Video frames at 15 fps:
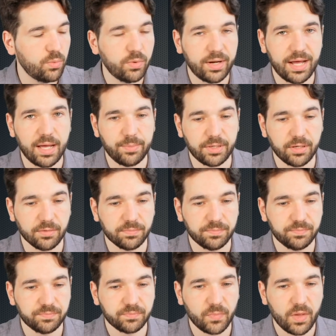what happened here?
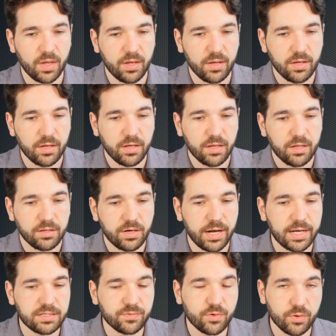There
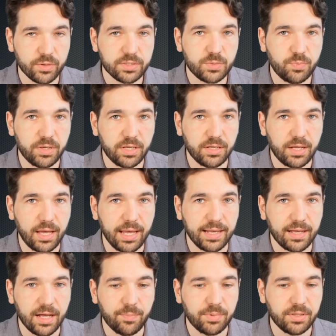has, of course, been
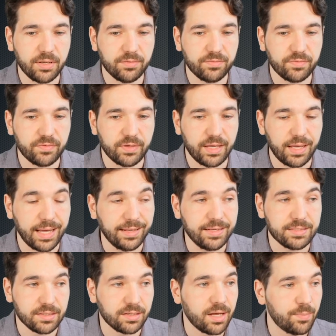at
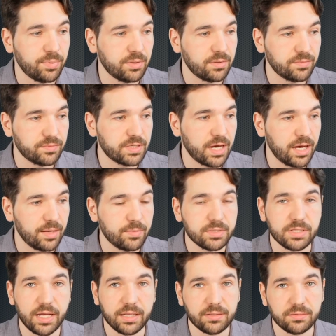least a couple of
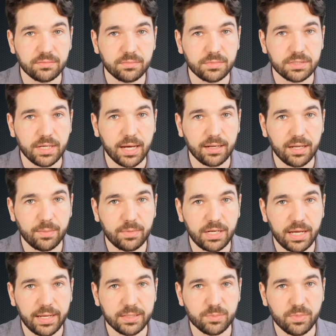times that Don
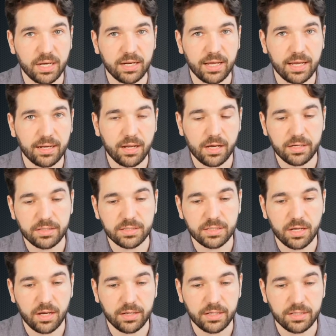Lemon has made headlines
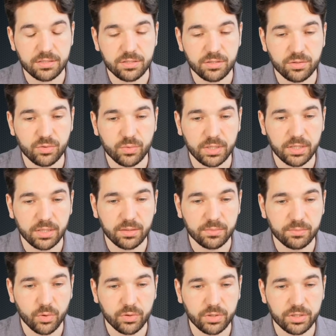on his new
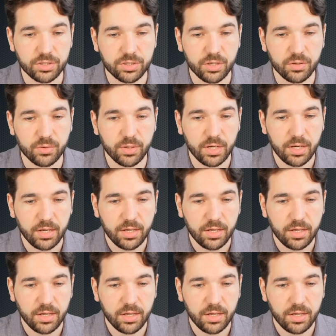morning show.